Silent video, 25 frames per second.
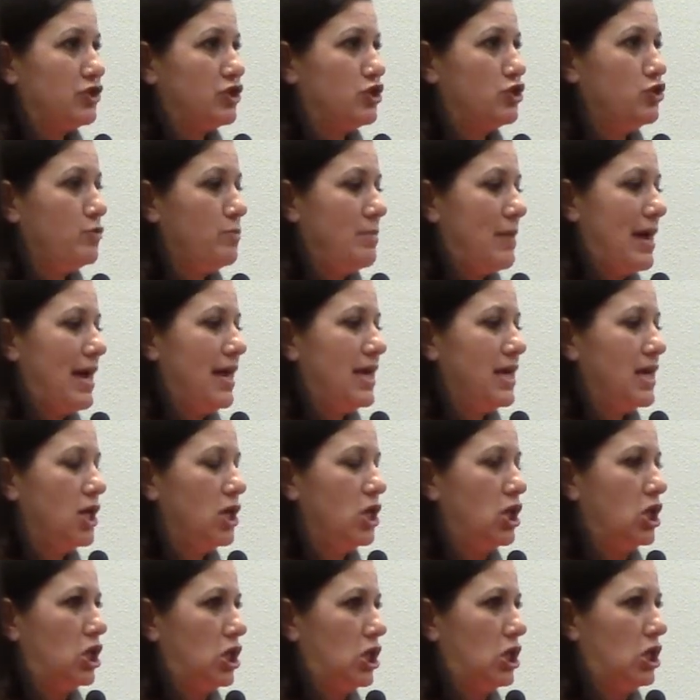to
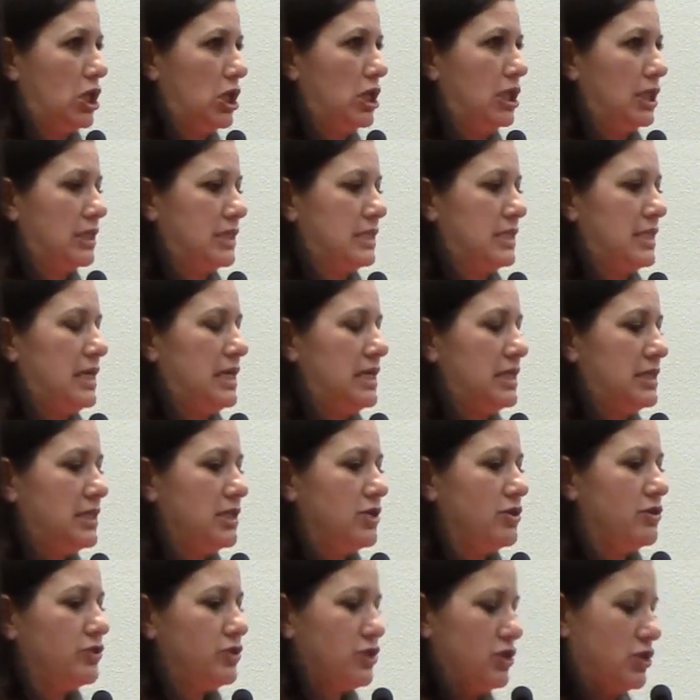mail, it's
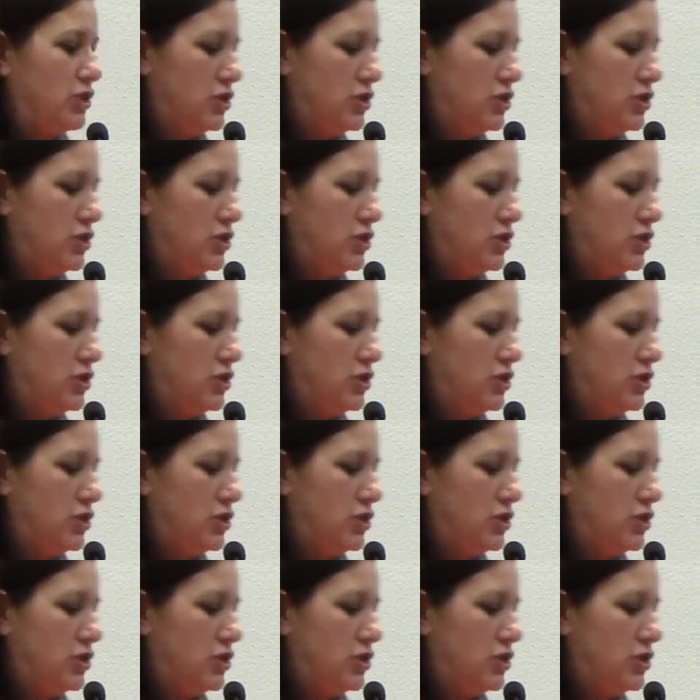easier to